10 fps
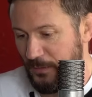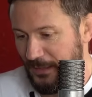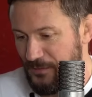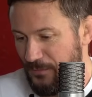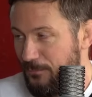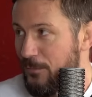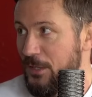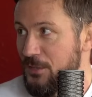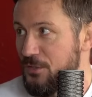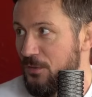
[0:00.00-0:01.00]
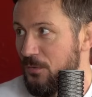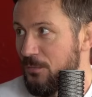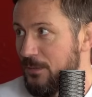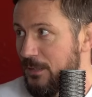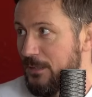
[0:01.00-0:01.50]
So let's just fine
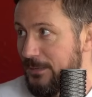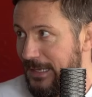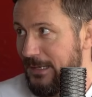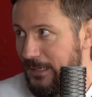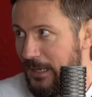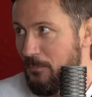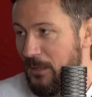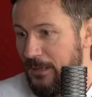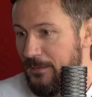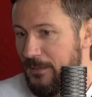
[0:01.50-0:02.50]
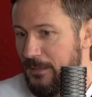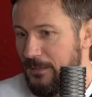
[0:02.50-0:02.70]
tune that game plan.